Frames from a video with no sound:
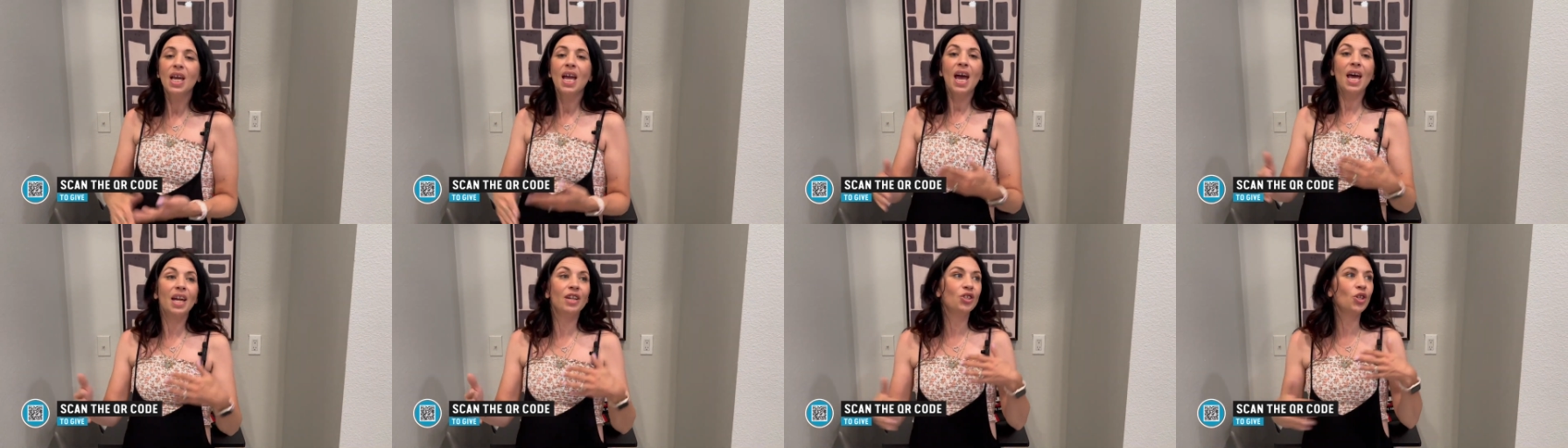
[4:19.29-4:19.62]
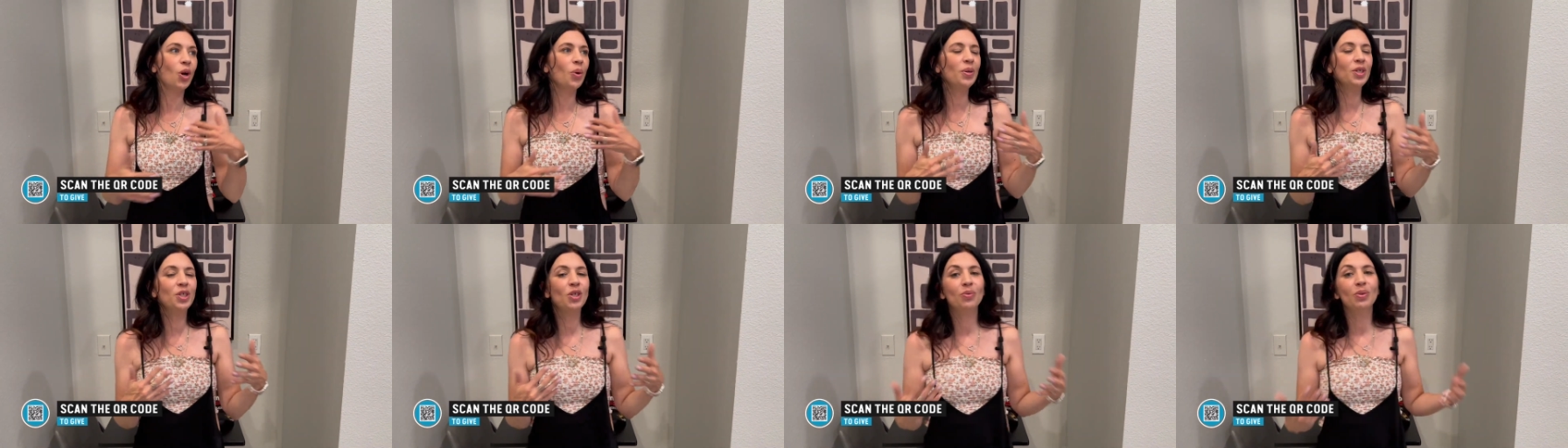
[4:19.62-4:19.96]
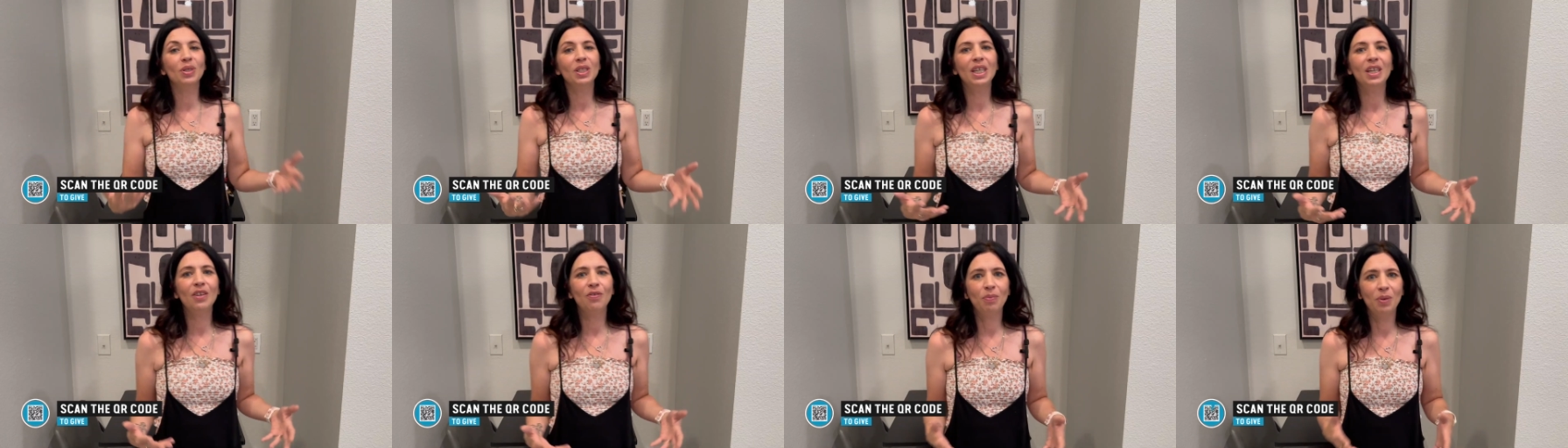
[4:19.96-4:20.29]
And it's always a
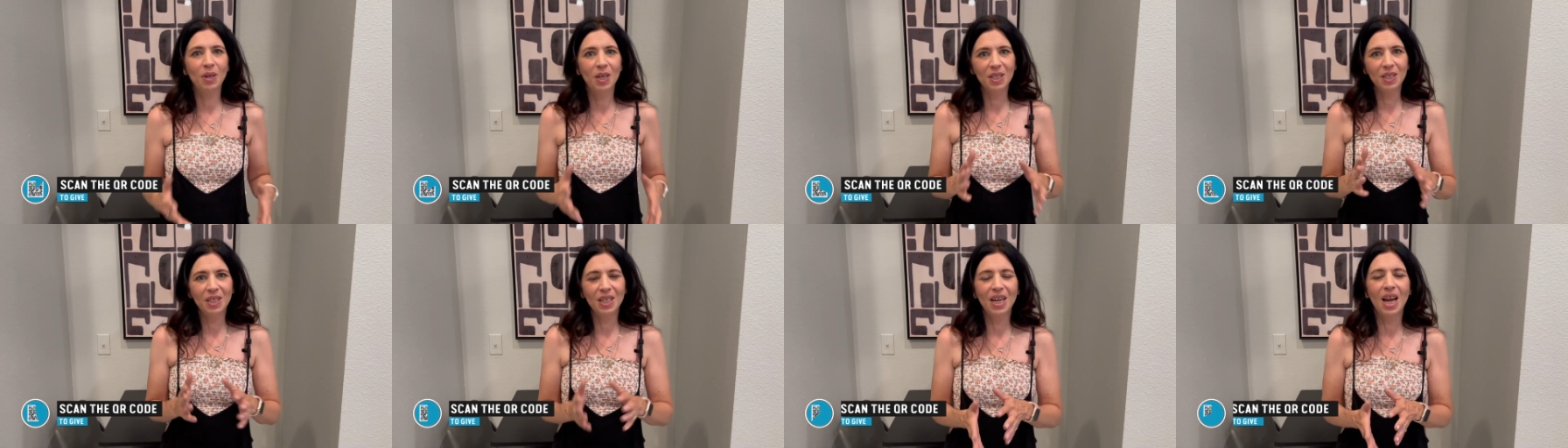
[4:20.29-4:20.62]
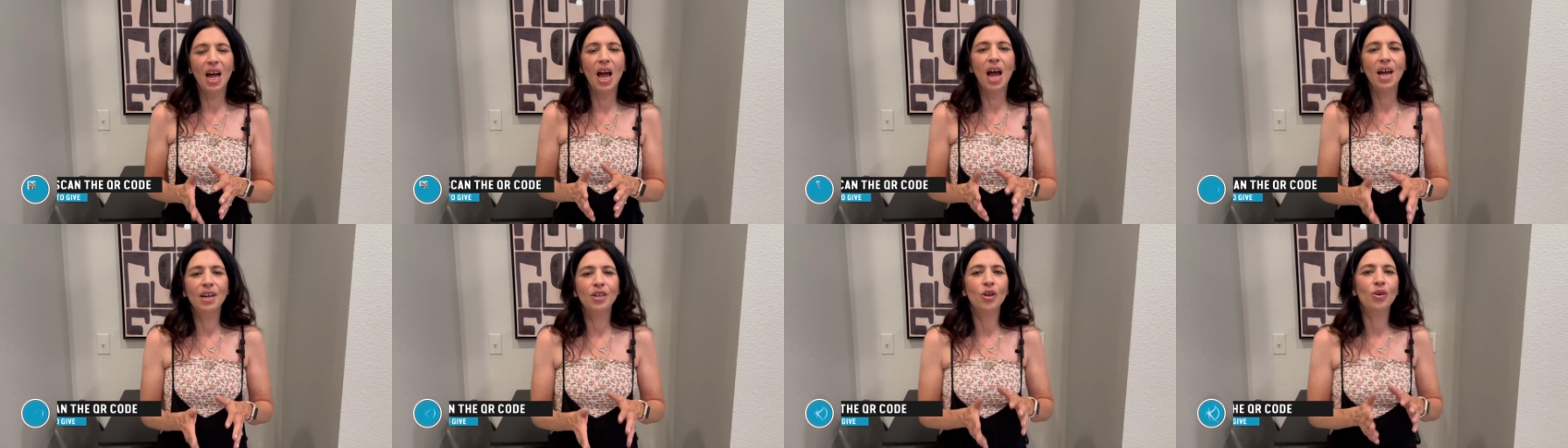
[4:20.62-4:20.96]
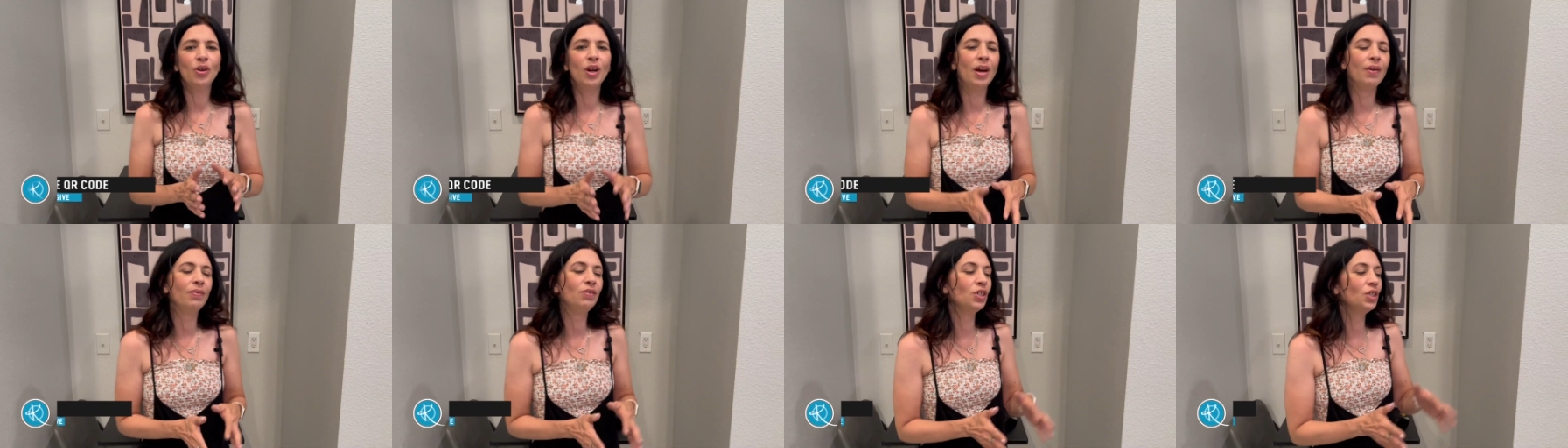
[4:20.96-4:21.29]
relief, because then I
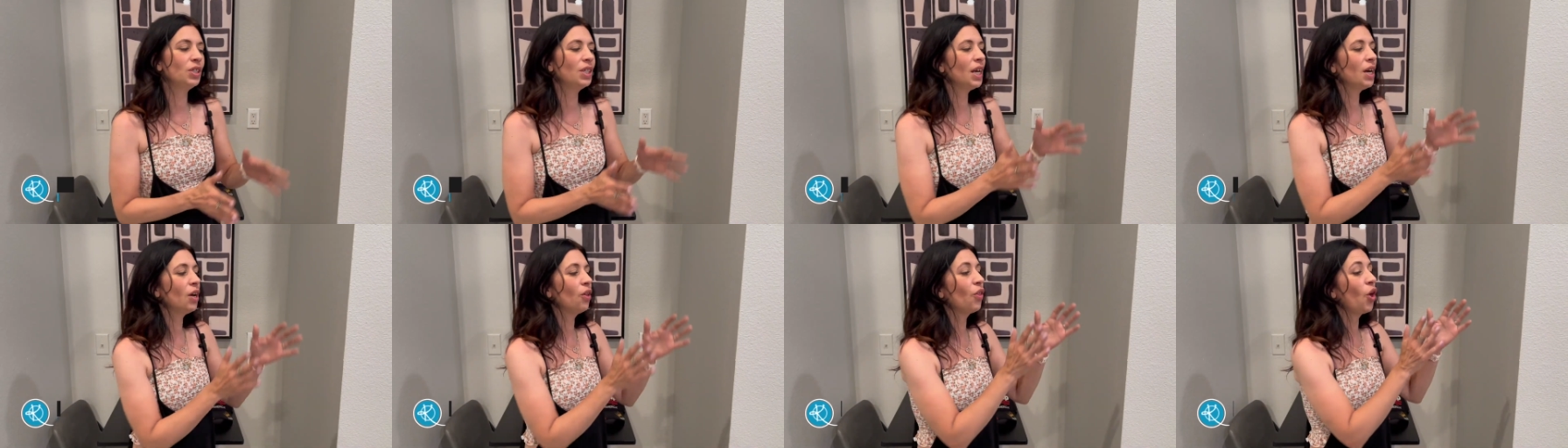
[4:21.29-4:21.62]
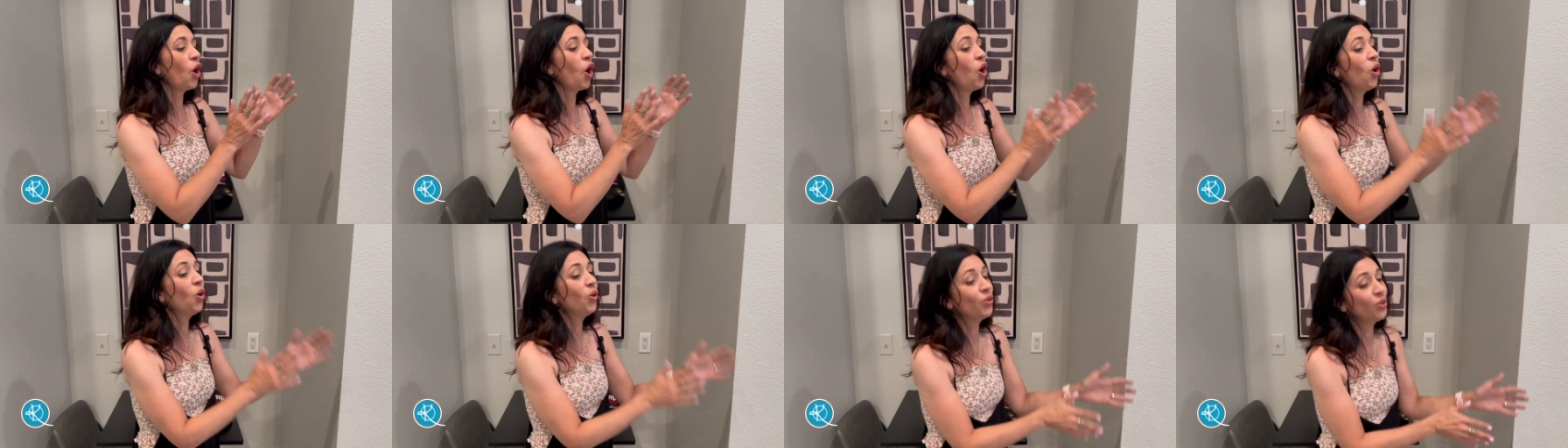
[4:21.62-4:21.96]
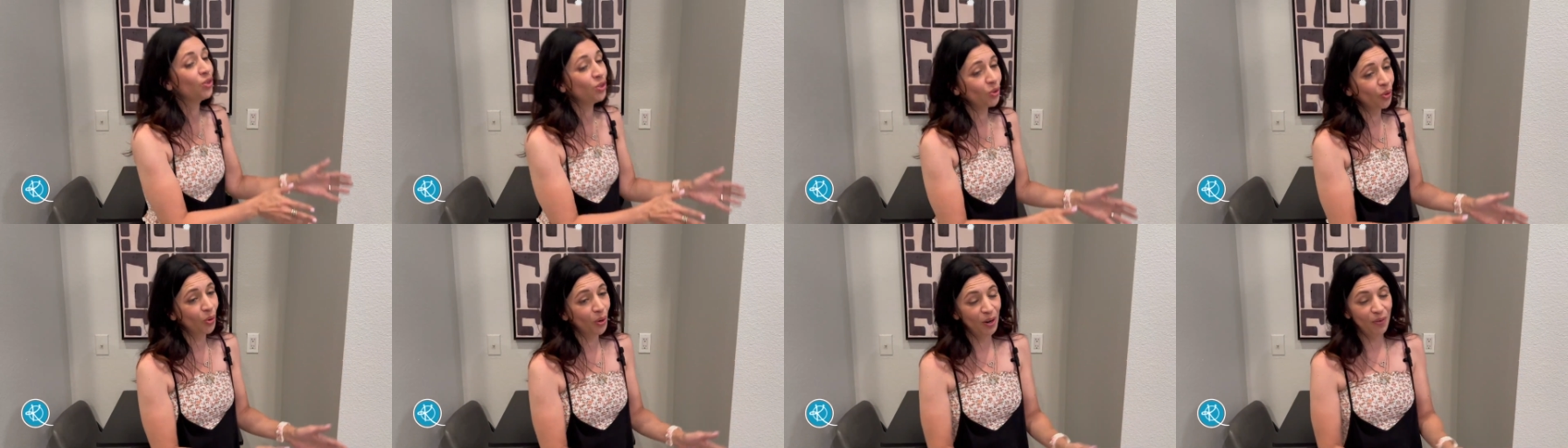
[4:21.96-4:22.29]
don't have to tell the whole
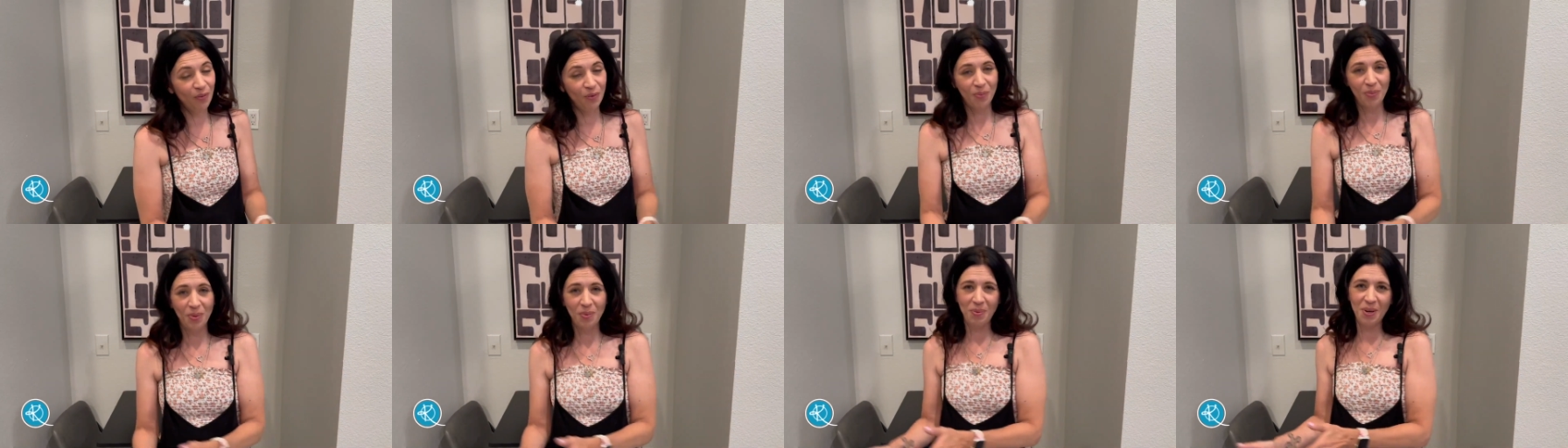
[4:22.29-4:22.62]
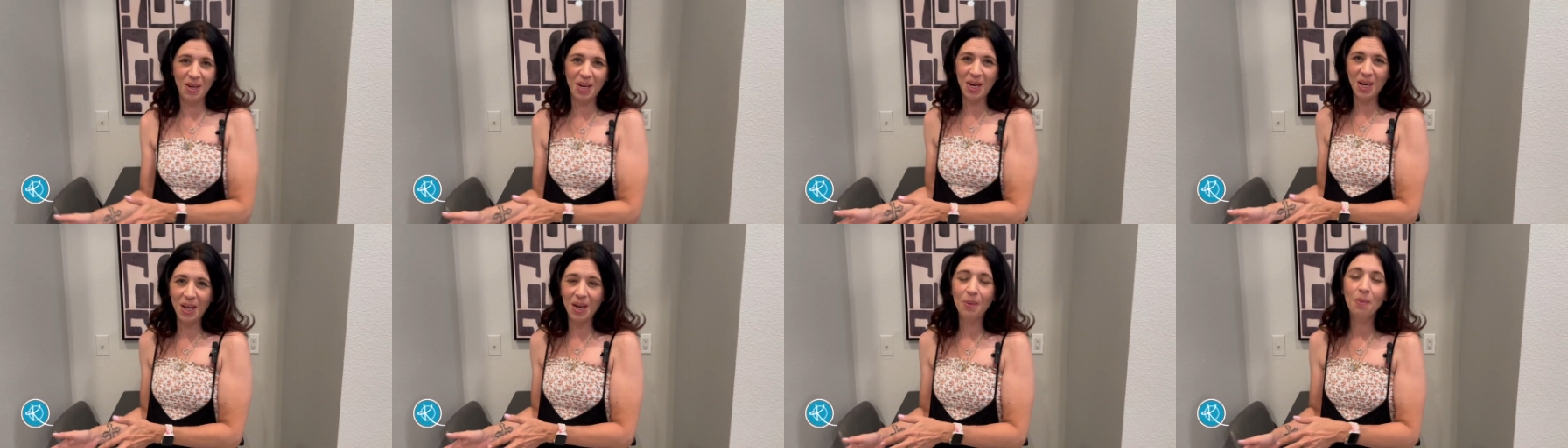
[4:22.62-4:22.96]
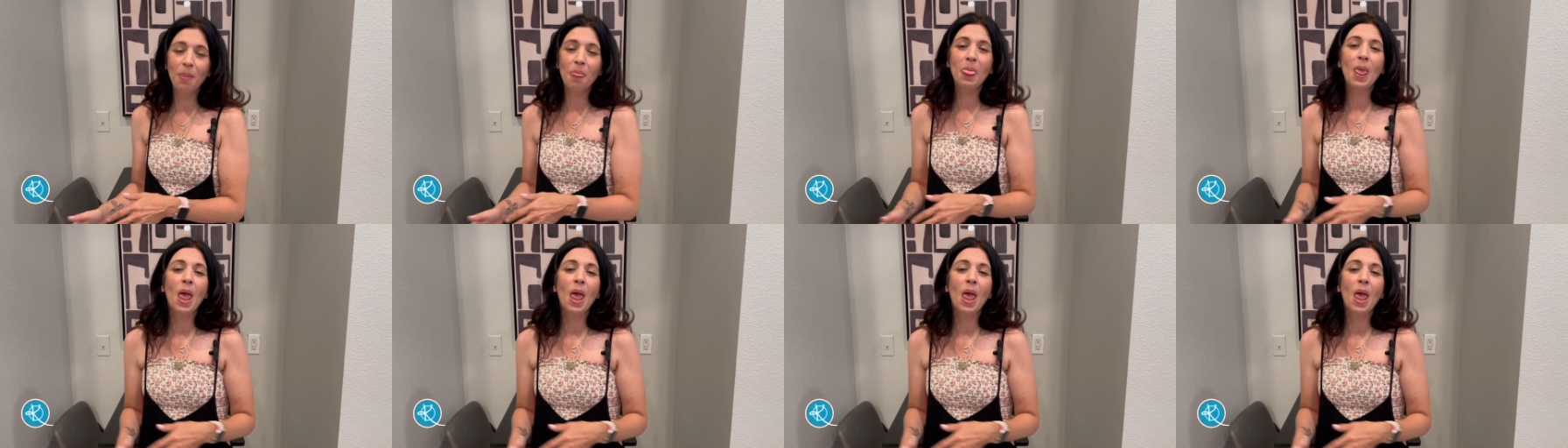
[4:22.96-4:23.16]
story from the beginning.